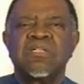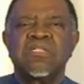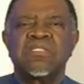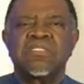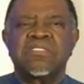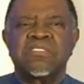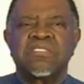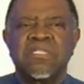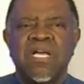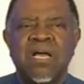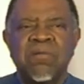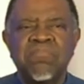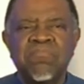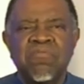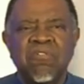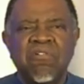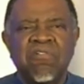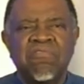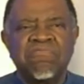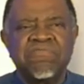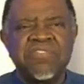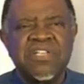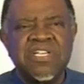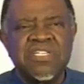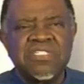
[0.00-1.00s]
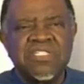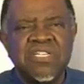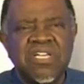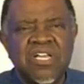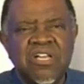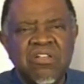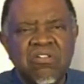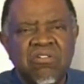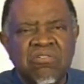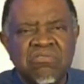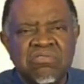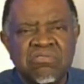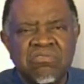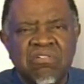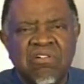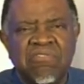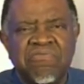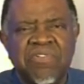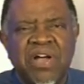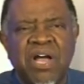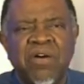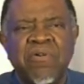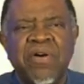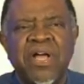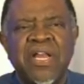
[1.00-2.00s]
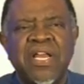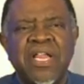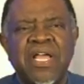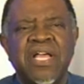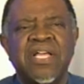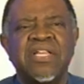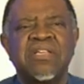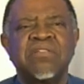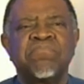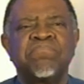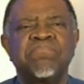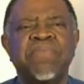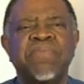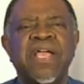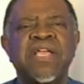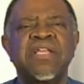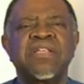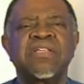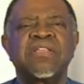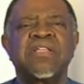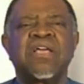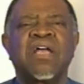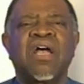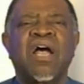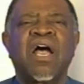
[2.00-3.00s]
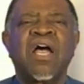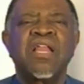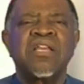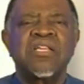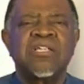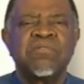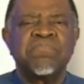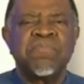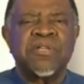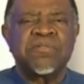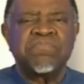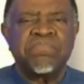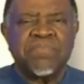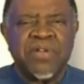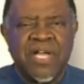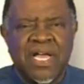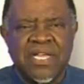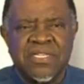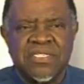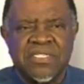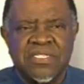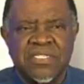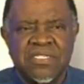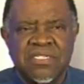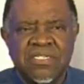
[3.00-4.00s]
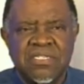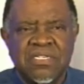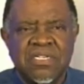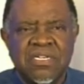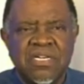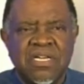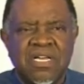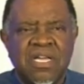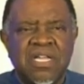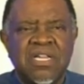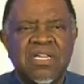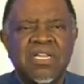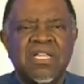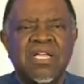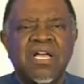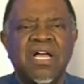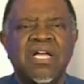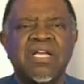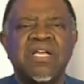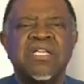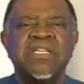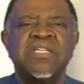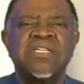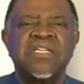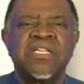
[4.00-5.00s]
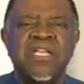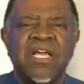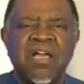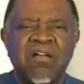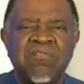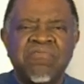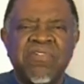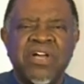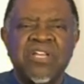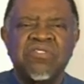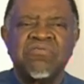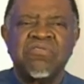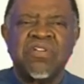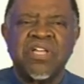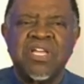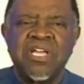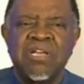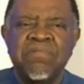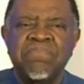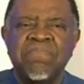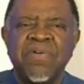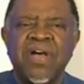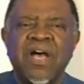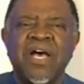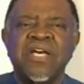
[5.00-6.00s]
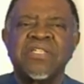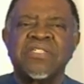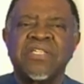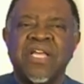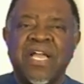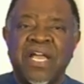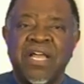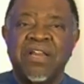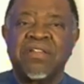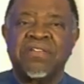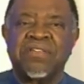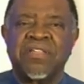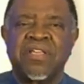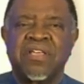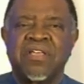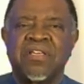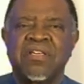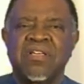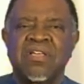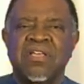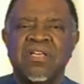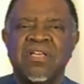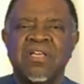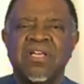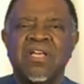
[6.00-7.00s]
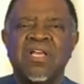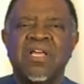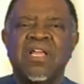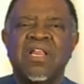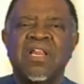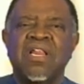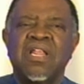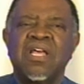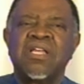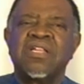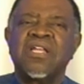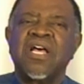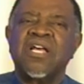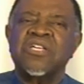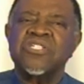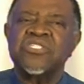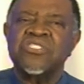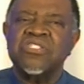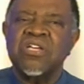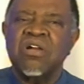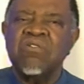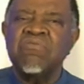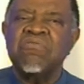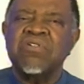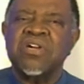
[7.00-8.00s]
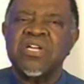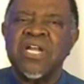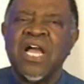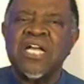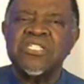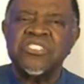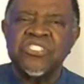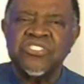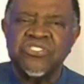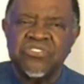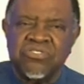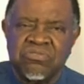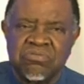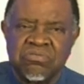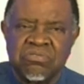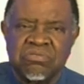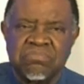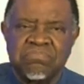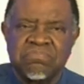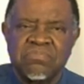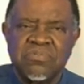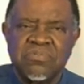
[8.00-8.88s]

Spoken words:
Some of these heroes of our land paid the ultimate price in their endeavor to keep us healthy. Let us show gratitude